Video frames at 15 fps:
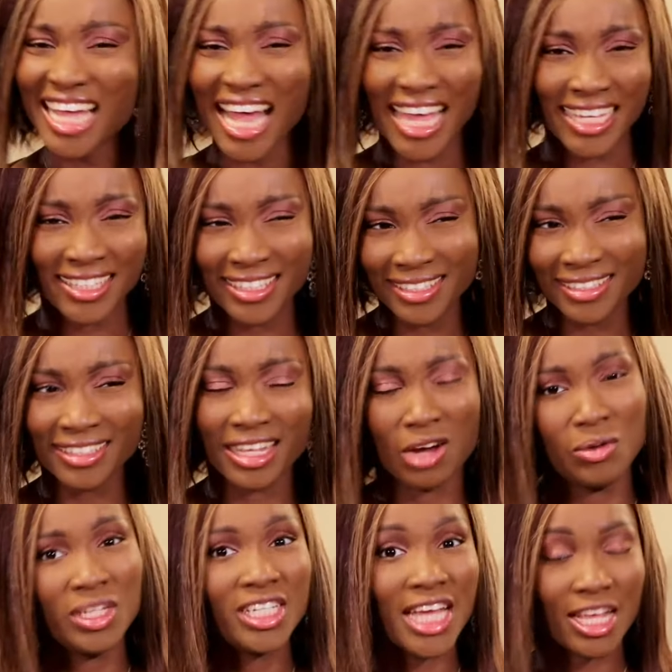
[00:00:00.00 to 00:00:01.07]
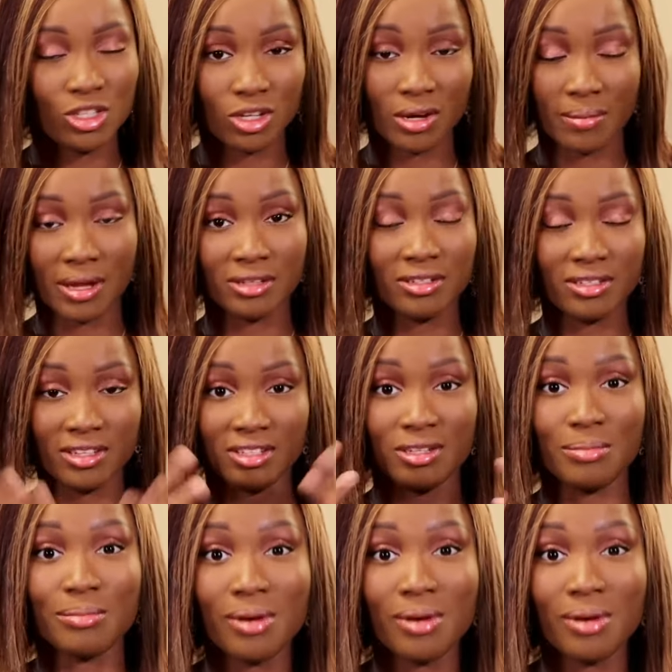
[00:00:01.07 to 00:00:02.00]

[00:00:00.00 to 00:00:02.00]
guys, they always try to talk about these things in